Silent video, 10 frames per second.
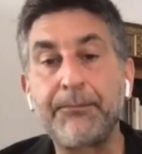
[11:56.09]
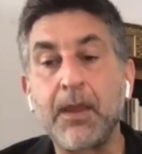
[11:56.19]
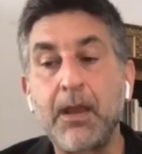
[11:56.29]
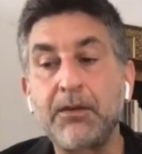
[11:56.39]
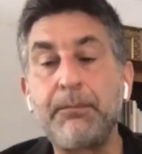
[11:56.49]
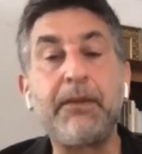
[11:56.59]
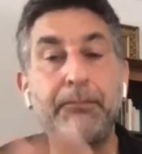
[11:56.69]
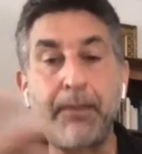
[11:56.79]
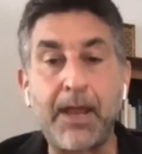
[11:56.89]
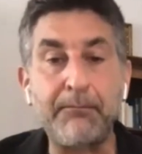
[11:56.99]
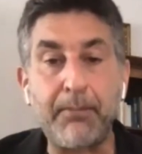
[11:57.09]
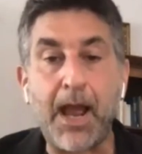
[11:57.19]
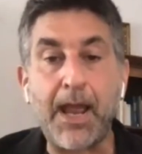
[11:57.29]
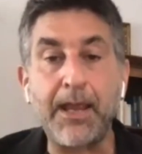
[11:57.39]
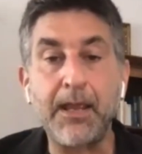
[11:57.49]
to be spent by
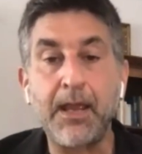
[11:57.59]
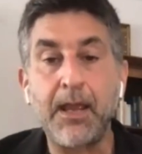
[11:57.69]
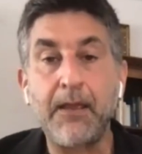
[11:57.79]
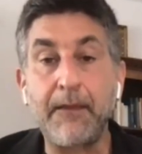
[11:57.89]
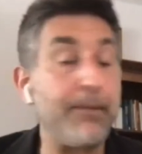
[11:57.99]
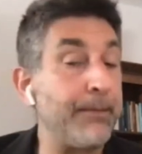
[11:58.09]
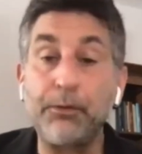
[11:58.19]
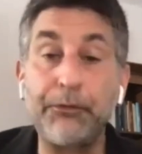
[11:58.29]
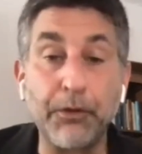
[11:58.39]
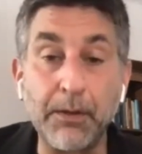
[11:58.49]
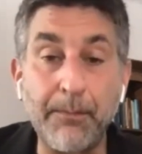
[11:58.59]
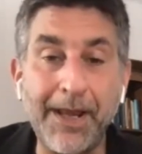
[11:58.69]
the people who stole the money.